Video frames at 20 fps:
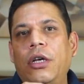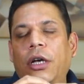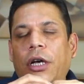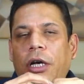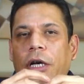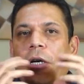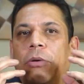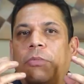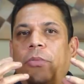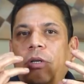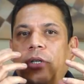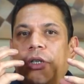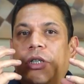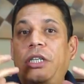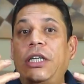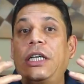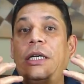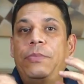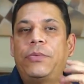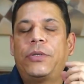herbal
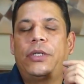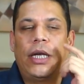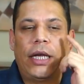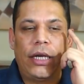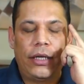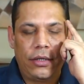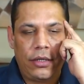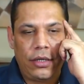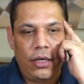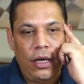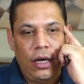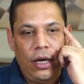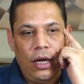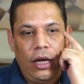deep scent,